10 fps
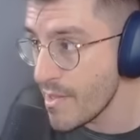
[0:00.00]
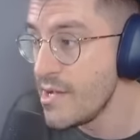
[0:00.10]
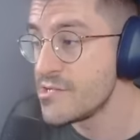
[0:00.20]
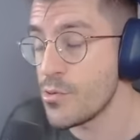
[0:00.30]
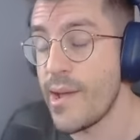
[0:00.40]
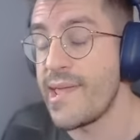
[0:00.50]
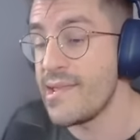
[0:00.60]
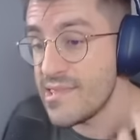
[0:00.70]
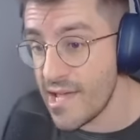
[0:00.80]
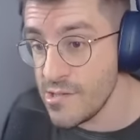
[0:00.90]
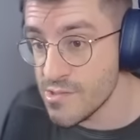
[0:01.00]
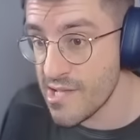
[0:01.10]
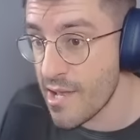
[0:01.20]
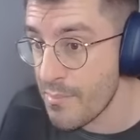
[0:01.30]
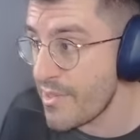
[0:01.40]
so I can then use
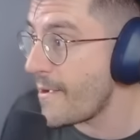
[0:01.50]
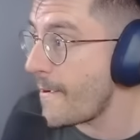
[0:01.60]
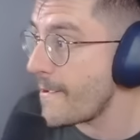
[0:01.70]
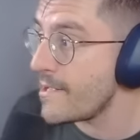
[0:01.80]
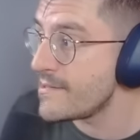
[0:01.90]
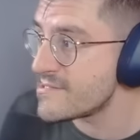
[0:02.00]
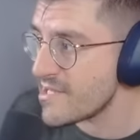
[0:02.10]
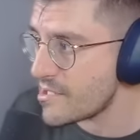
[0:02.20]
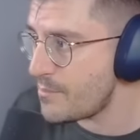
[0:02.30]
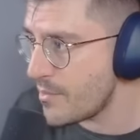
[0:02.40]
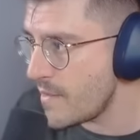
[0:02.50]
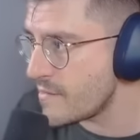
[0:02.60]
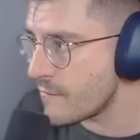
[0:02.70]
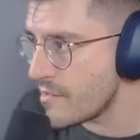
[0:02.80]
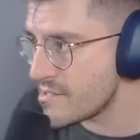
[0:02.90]
the API, and the second
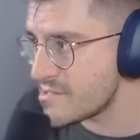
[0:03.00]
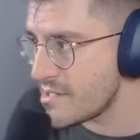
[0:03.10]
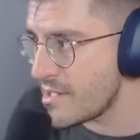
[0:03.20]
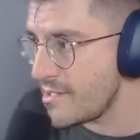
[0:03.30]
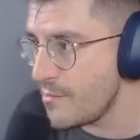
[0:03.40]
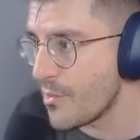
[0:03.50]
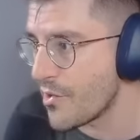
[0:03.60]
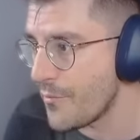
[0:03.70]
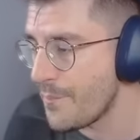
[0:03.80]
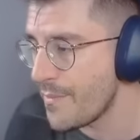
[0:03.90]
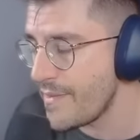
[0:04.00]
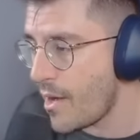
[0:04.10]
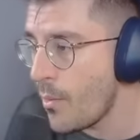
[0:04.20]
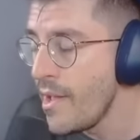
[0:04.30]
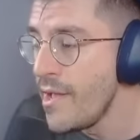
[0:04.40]
parameter is the email.
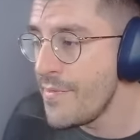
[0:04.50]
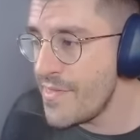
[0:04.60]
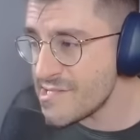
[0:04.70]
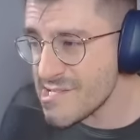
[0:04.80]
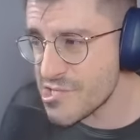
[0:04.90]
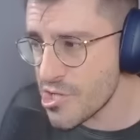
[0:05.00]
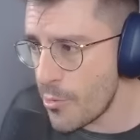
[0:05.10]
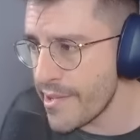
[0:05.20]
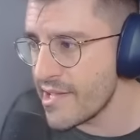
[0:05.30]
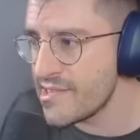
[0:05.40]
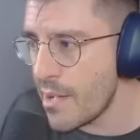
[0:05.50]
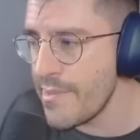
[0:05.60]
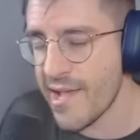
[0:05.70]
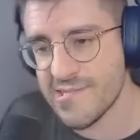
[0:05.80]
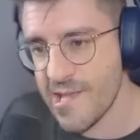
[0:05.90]
Now, this is throwing a
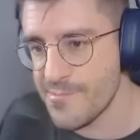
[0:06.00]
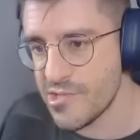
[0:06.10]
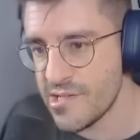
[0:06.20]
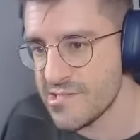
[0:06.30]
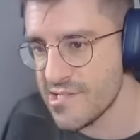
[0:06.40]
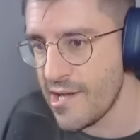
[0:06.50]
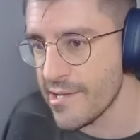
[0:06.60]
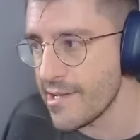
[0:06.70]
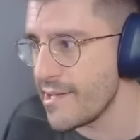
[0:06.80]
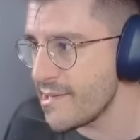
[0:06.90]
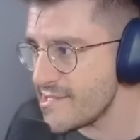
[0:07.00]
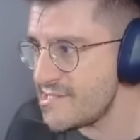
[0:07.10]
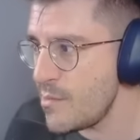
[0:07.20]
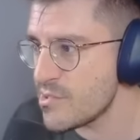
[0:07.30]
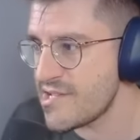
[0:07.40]
dummy exception inside, and let's
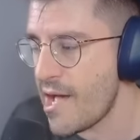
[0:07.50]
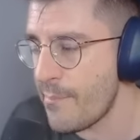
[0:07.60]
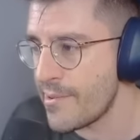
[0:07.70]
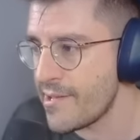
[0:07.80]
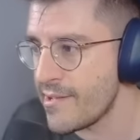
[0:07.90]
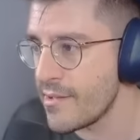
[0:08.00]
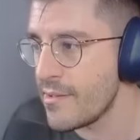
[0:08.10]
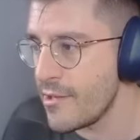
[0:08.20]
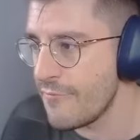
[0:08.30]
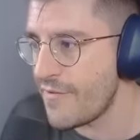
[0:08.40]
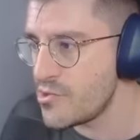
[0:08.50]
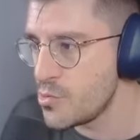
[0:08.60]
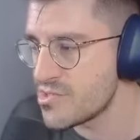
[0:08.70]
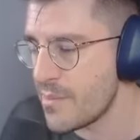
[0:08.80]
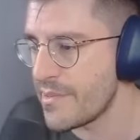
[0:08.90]
see what's happening if I do
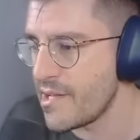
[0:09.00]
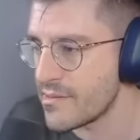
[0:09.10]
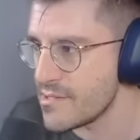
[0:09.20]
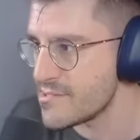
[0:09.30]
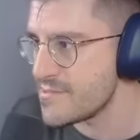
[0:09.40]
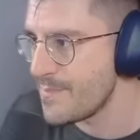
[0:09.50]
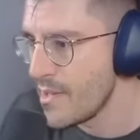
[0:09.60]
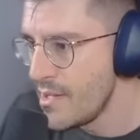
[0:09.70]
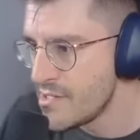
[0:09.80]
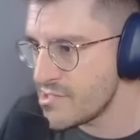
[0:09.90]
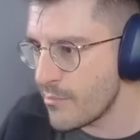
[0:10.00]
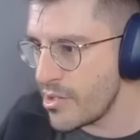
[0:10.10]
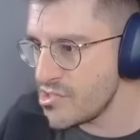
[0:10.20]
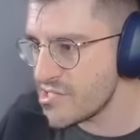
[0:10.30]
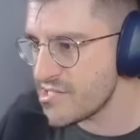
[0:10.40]
something like this. So I'm
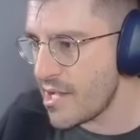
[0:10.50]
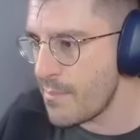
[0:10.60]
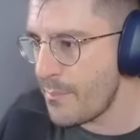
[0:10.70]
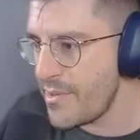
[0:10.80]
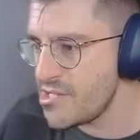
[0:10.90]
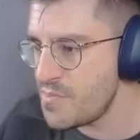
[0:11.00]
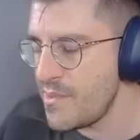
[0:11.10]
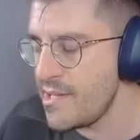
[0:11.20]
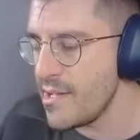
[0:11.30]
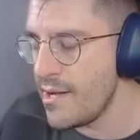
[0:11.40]
going to just type php